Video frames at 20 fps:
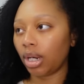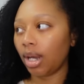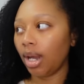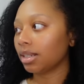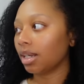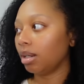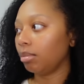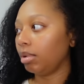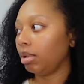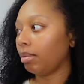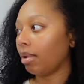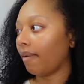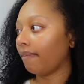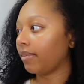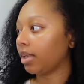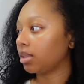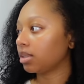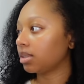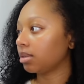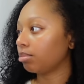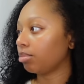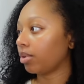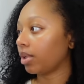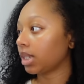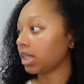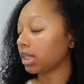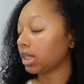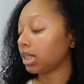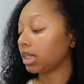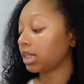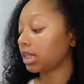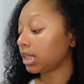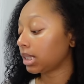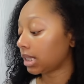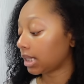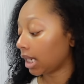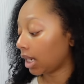It's going to be my first impressions.